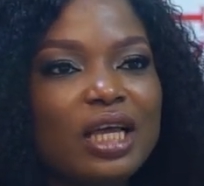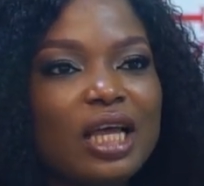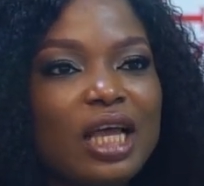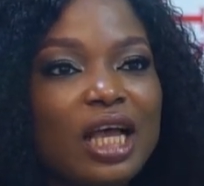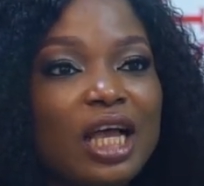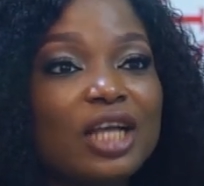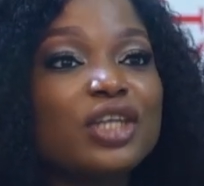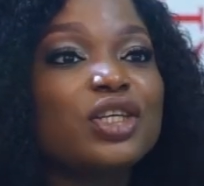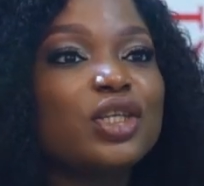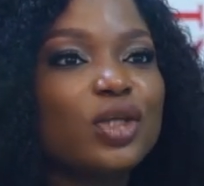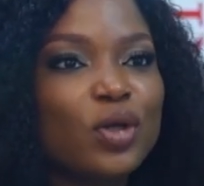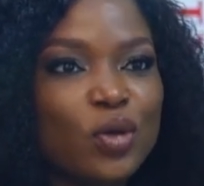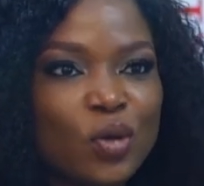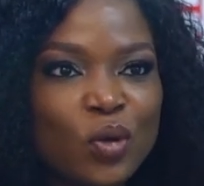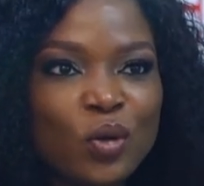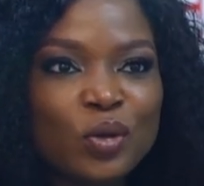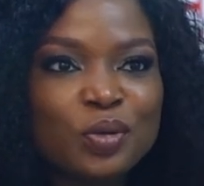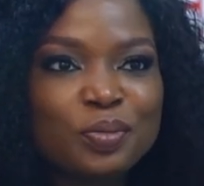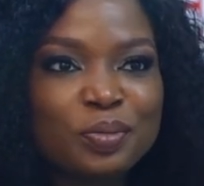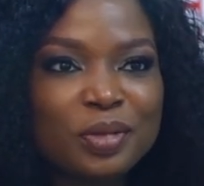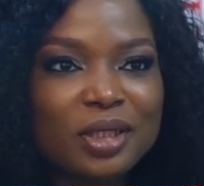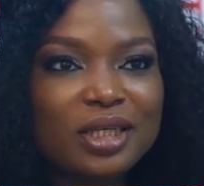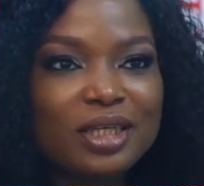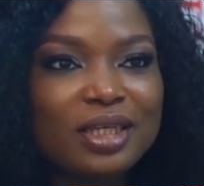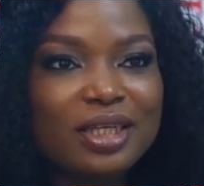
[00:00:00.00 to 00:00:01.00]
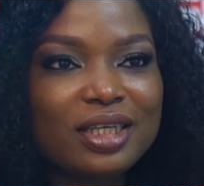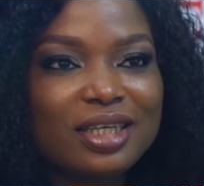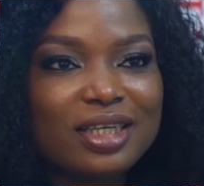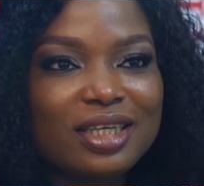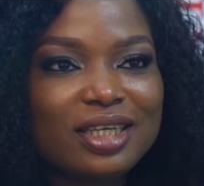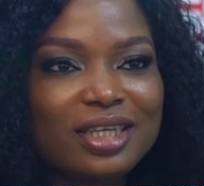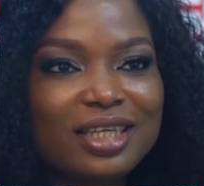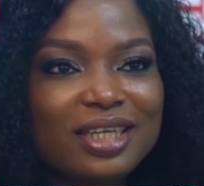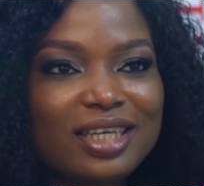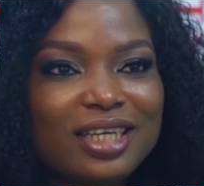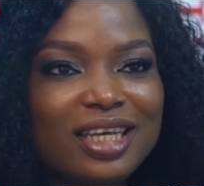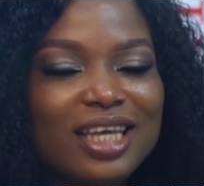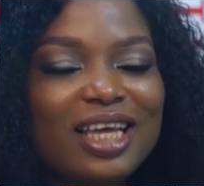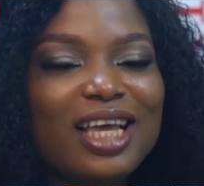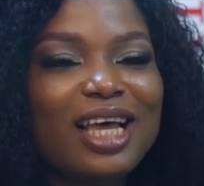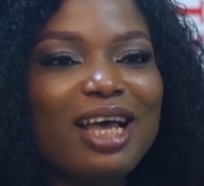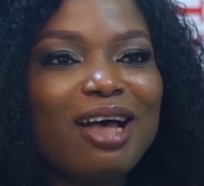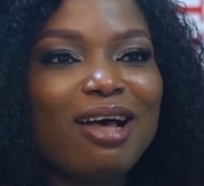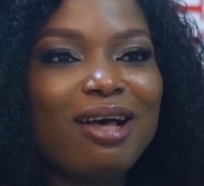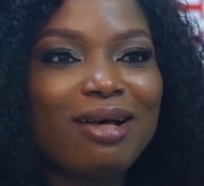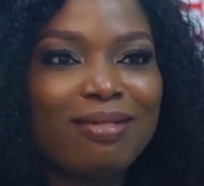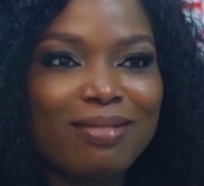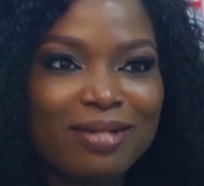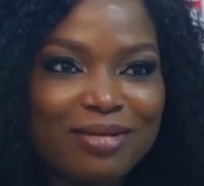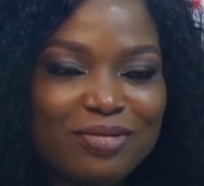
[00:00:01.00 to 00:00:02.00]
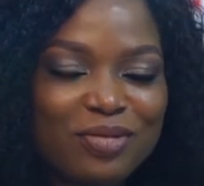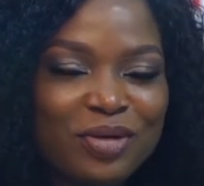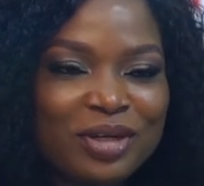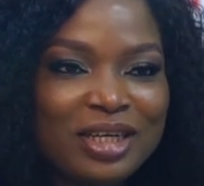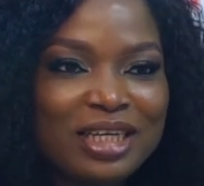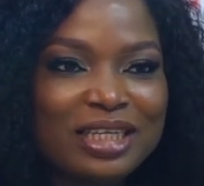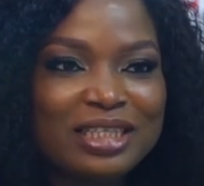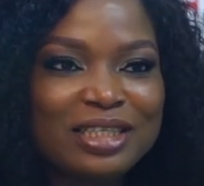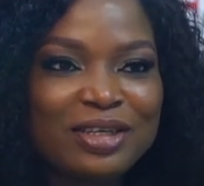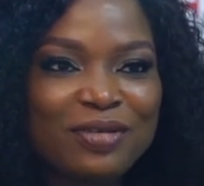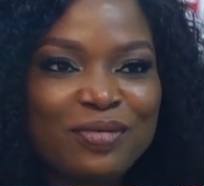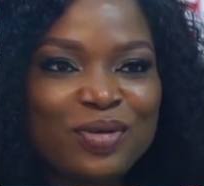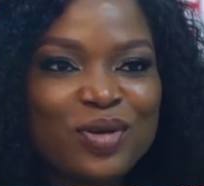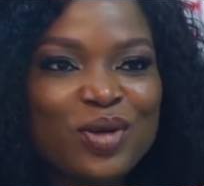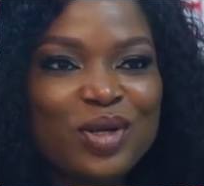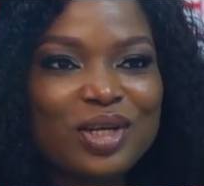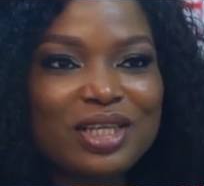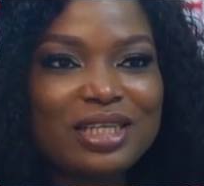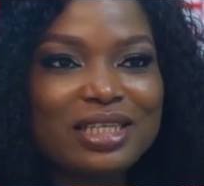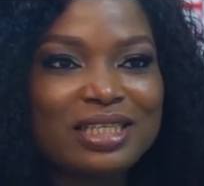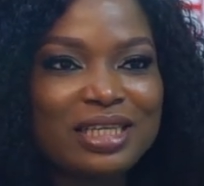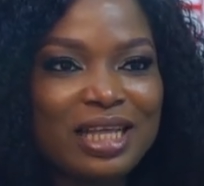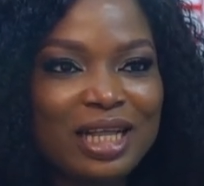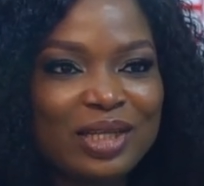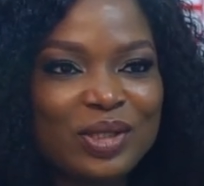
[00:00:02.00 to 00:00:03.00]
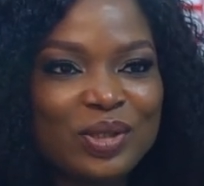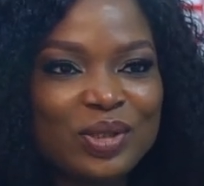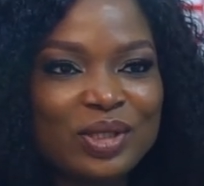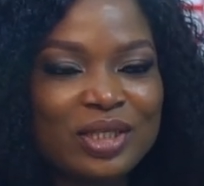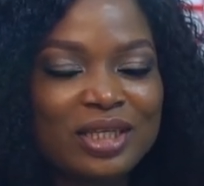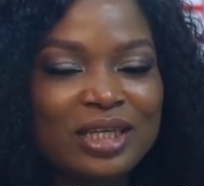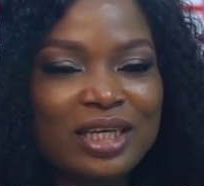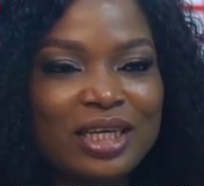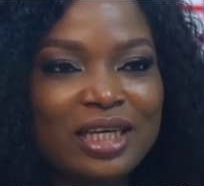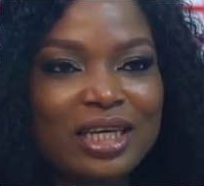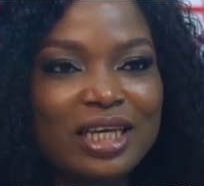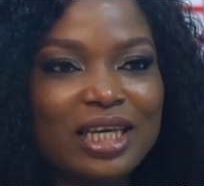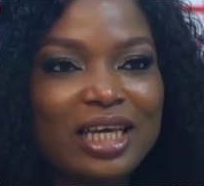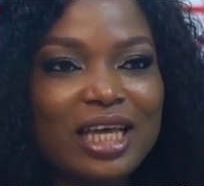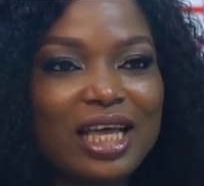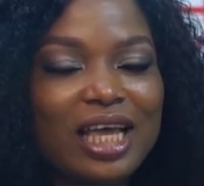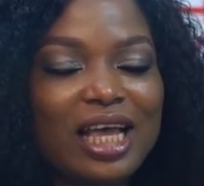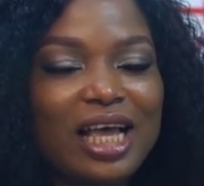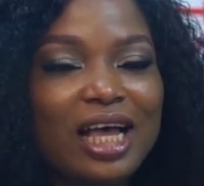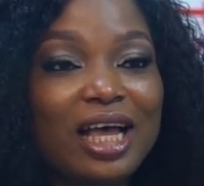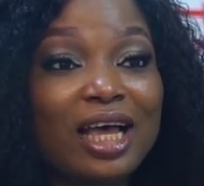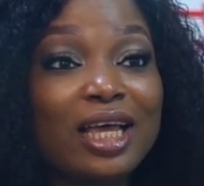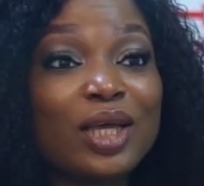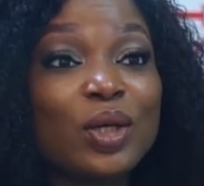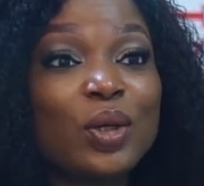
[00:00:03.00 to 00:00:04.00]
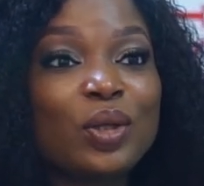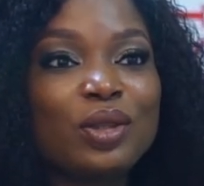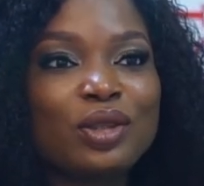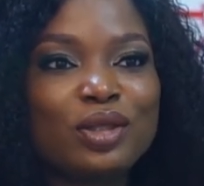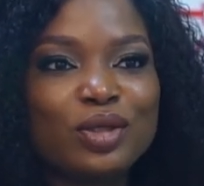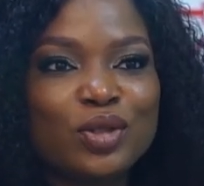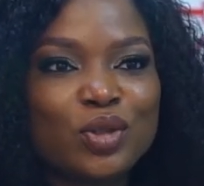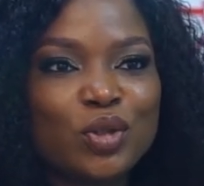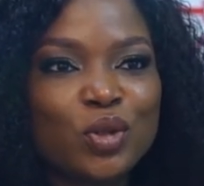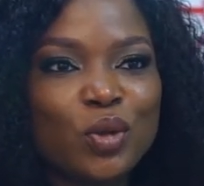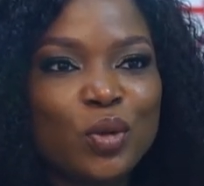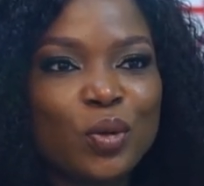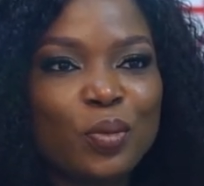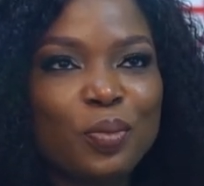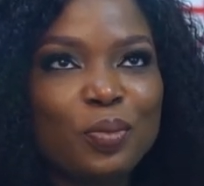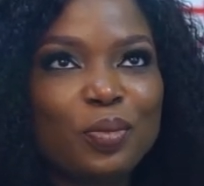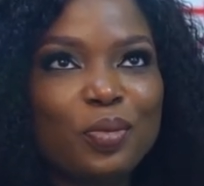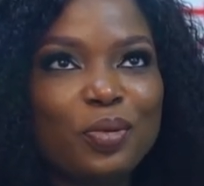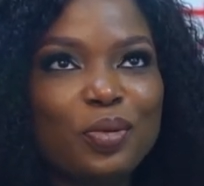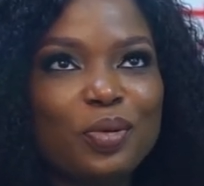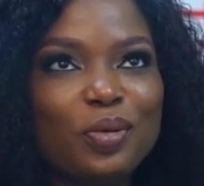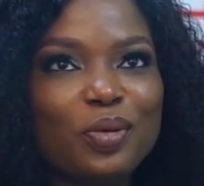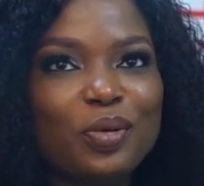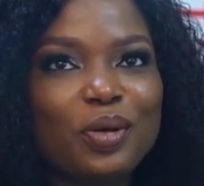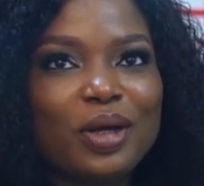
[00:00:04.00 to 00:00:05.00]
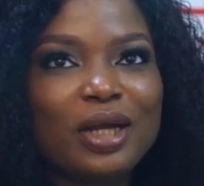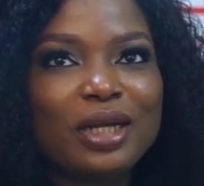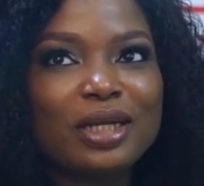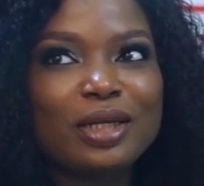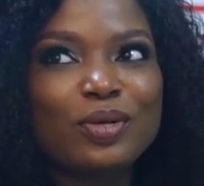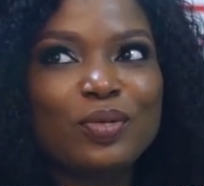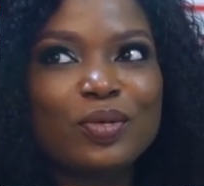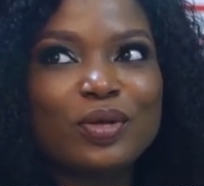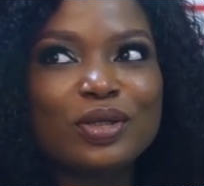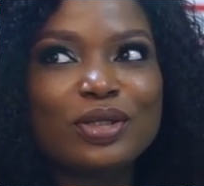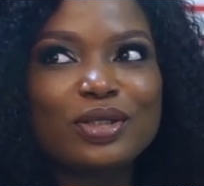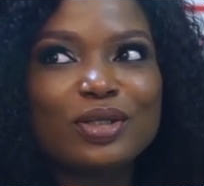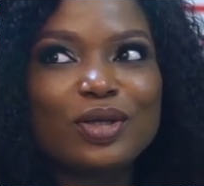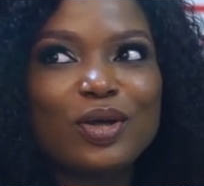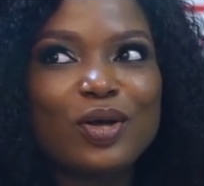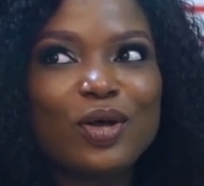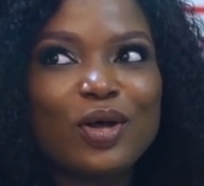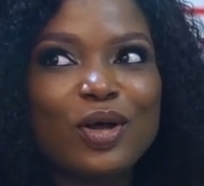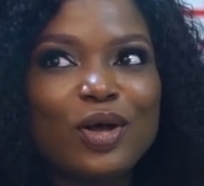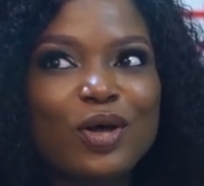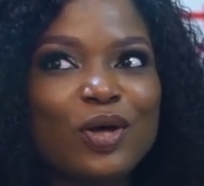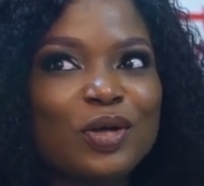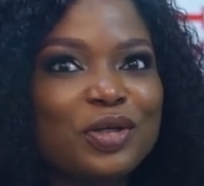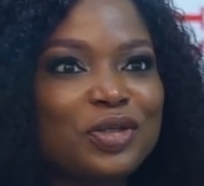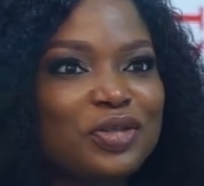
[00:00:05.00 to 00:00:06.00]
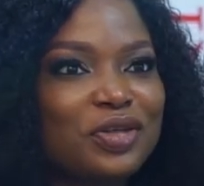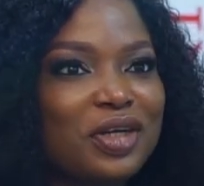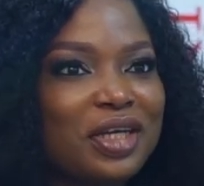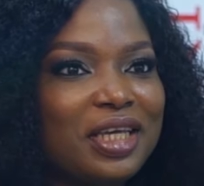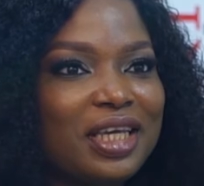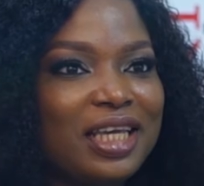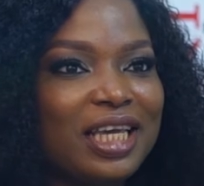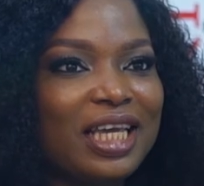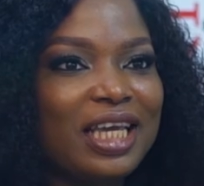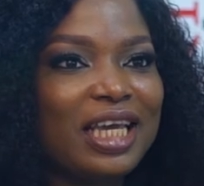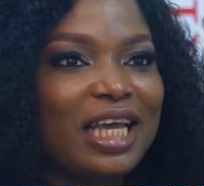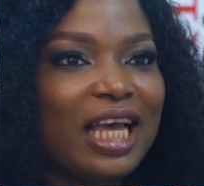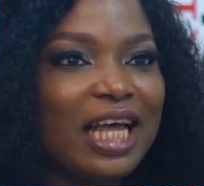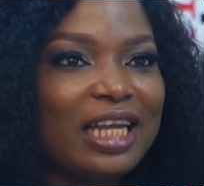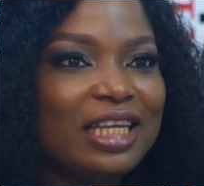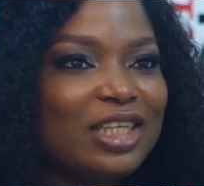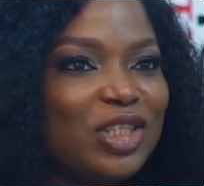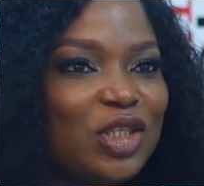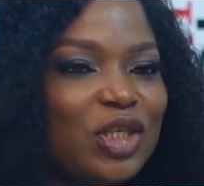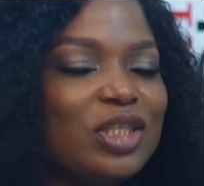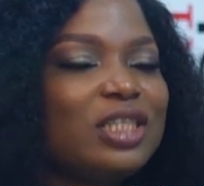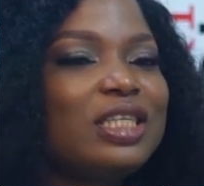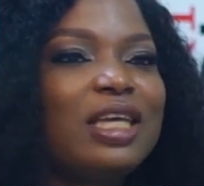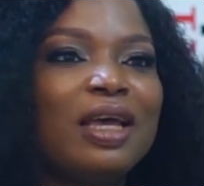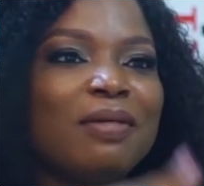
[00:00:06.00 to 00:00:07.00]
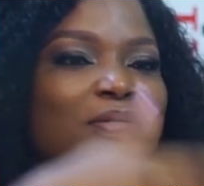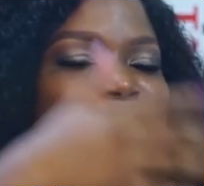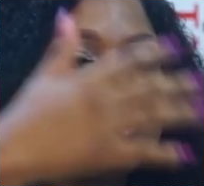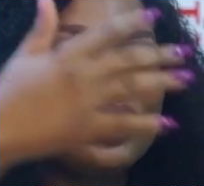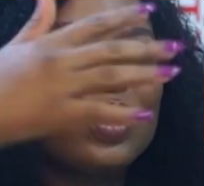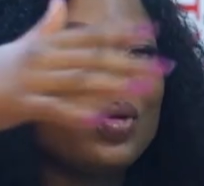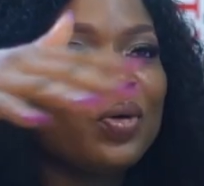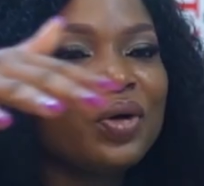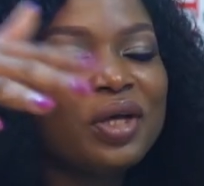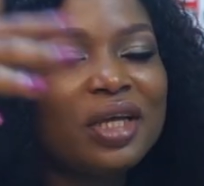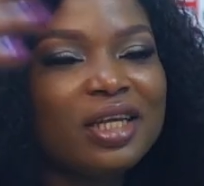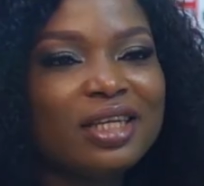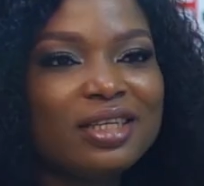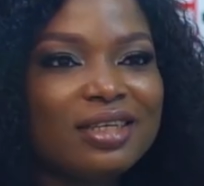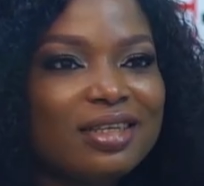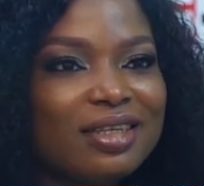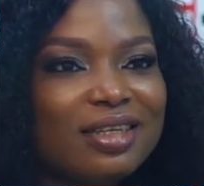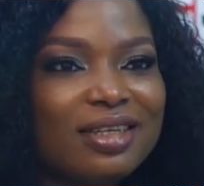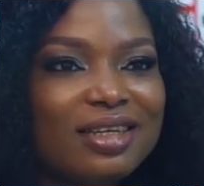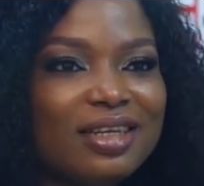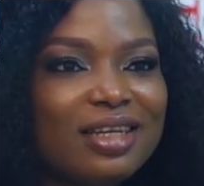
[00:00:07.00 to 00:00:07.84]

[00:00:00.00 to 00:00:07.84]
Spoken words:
And she called me. I went for the interview on a Saturday. I got the job and it was 100K. And it just kept going.